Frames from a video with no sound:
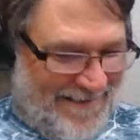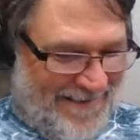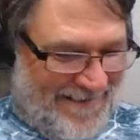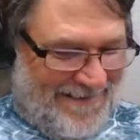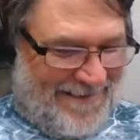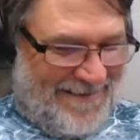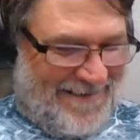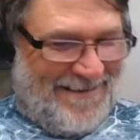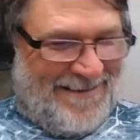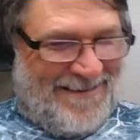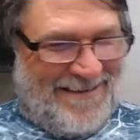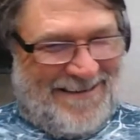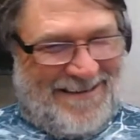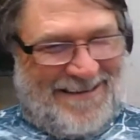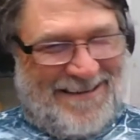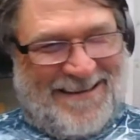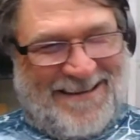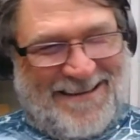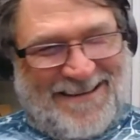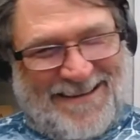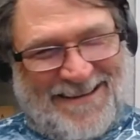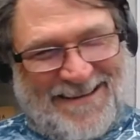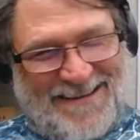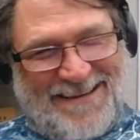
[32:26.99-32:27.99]

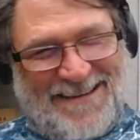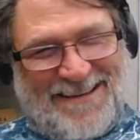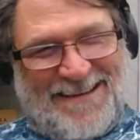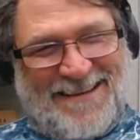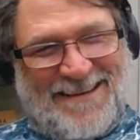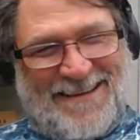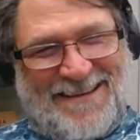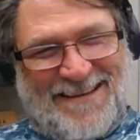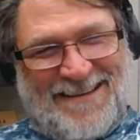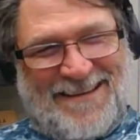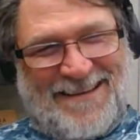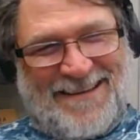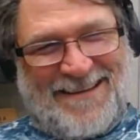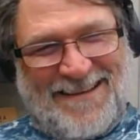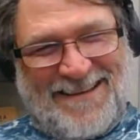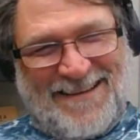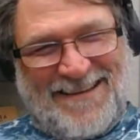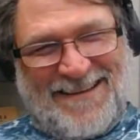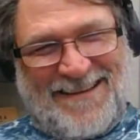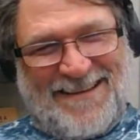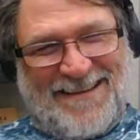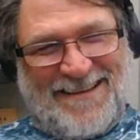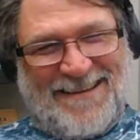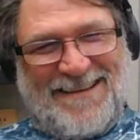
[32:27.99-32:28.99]

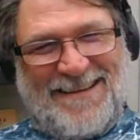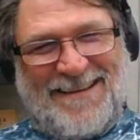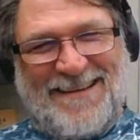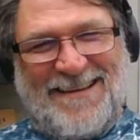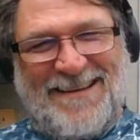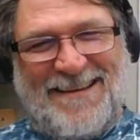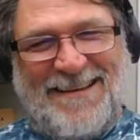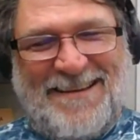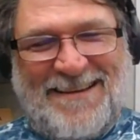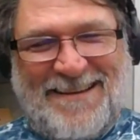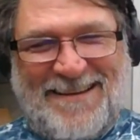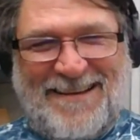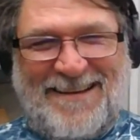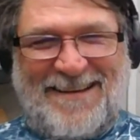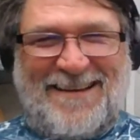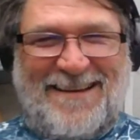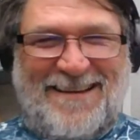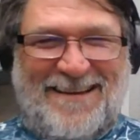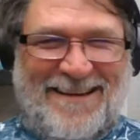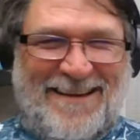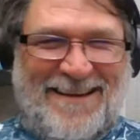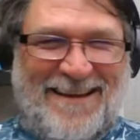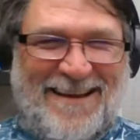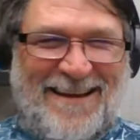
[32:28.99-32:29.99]

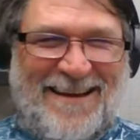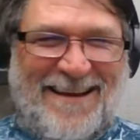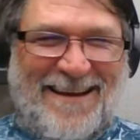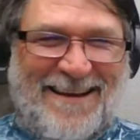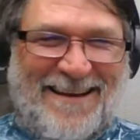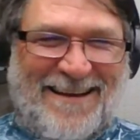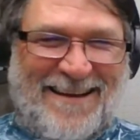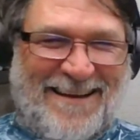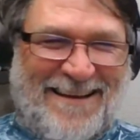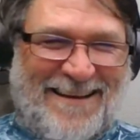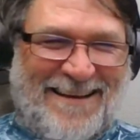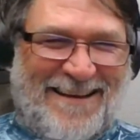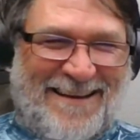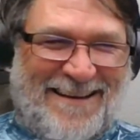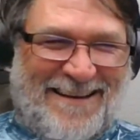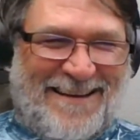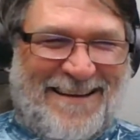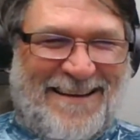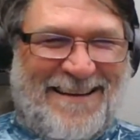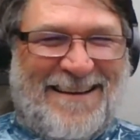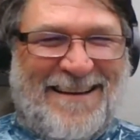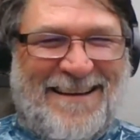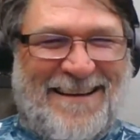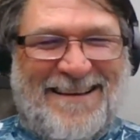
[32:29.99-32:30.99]

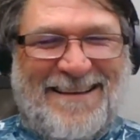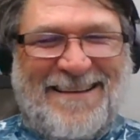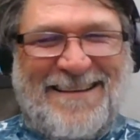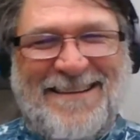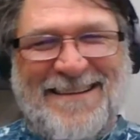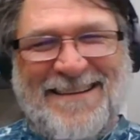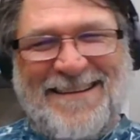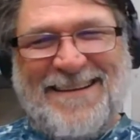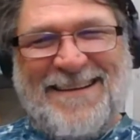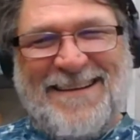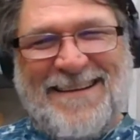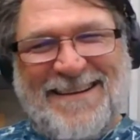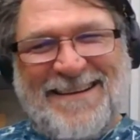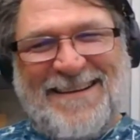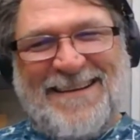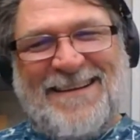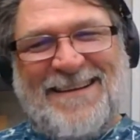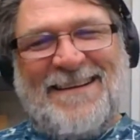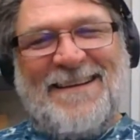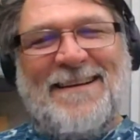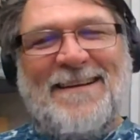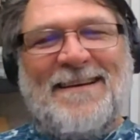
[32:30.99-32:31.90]
This person isn't speaking.